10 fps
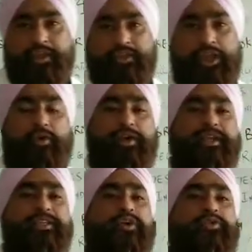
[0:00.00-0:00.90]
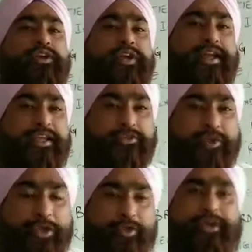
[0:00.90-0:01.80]
So nowadays how the trading is
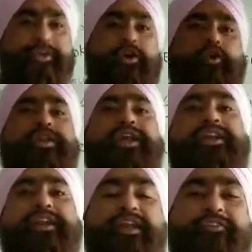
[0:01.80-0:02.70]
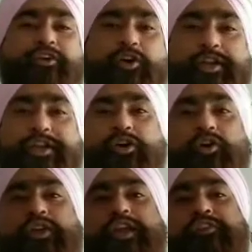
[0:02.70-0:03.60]
going on, it's online trading. We call it
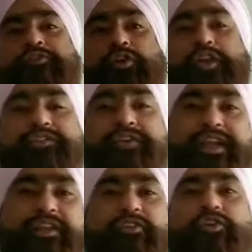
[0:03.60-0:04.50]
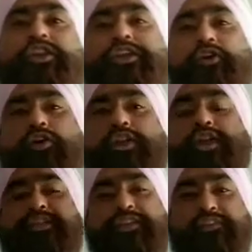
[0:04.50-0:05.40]
online forex trading, we call it
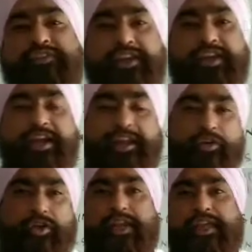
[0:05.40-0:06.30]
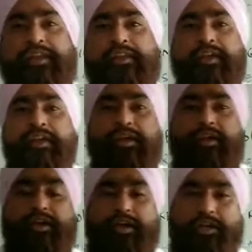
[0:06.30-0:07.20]
online CFD trading, online
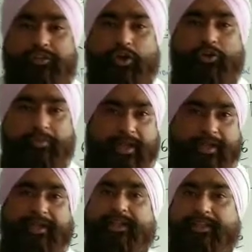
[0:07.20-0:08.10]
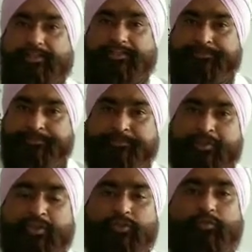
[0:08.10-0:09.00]
stock market, like this.
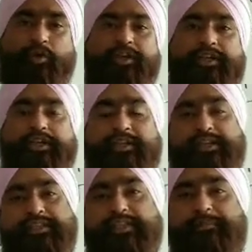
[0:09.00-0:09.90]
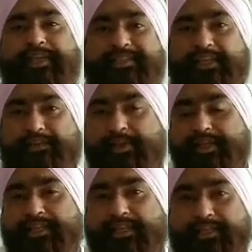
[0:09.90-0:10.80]
So what is the basic?
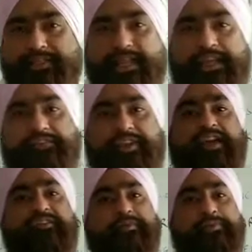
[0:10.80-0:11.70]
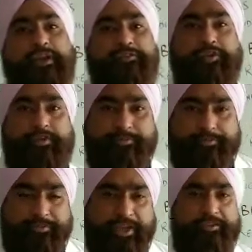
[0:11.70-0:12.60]
Basic is like we have a platform,
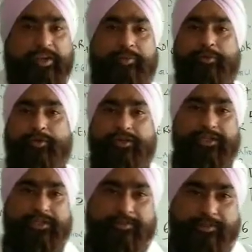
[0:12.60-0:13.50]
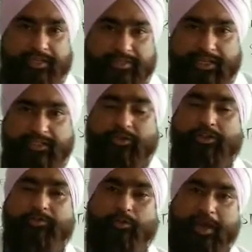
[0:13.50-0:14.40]
we have a computer system these days
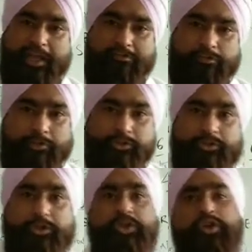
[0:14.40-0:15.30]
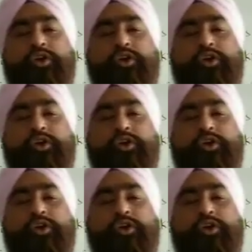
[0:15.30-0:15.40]
on the mobile phones,